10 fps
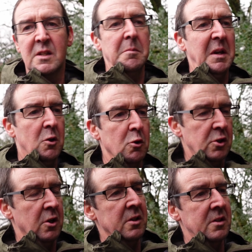to my
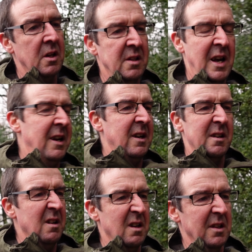cousins, and then I don't
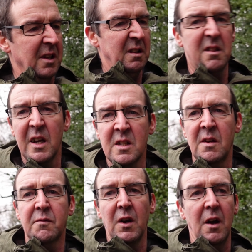know, I think things
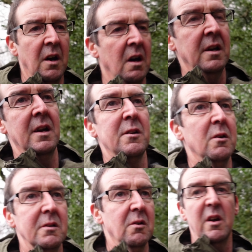have gone on and
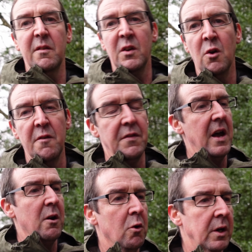I don't even know if they
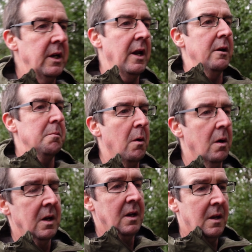own it now, but
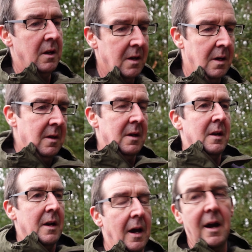
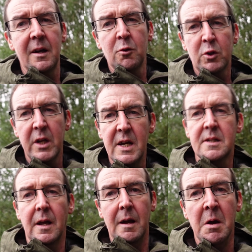aye, good days
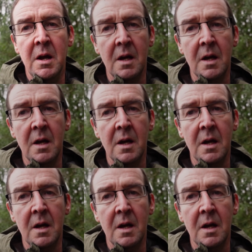then.